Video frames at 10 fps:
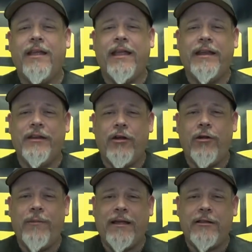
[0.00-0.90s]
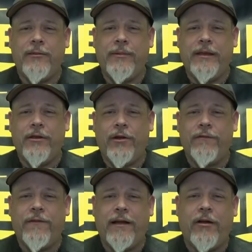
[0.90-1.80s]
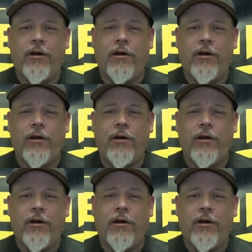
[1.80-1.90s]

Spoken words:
and you automatically be notified